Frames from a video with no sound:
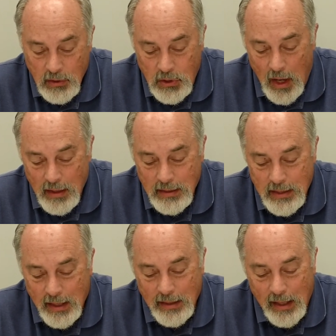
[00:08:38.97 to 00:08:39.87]
John
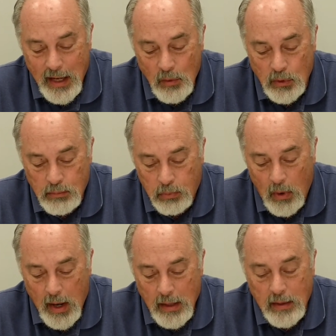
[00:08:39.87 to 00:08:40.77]
said that he was
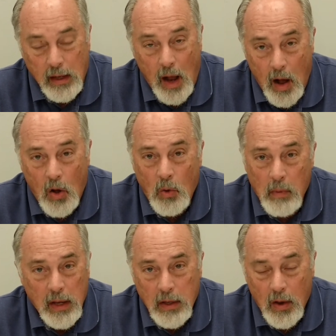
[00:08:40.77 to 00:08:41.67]
praying that
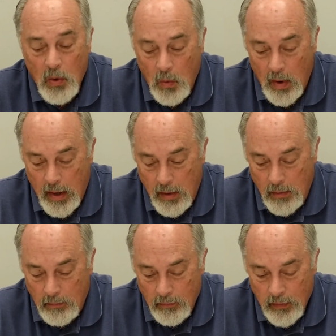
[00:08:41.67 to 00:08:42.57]
all may go
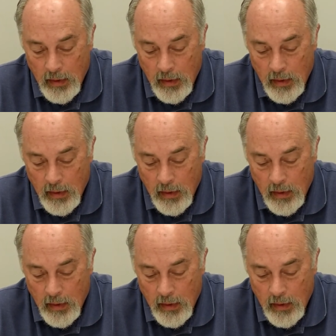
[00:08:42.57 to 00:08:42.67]
well